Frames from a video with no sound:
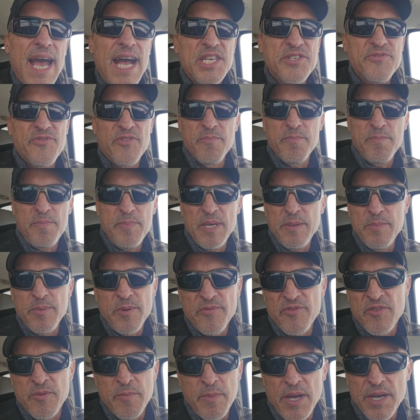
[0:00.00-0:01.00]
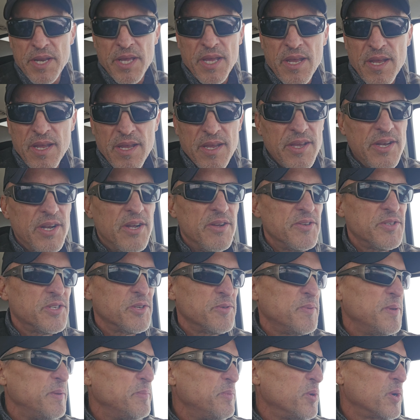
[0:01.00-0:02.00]
ask from people for money. You know,
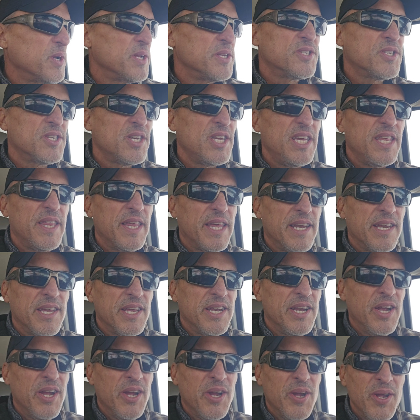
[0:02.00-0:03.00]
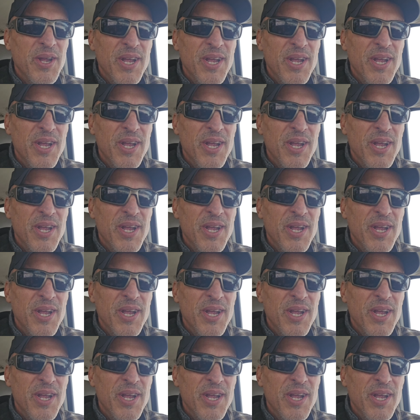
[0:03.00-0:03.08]
so people can see that you know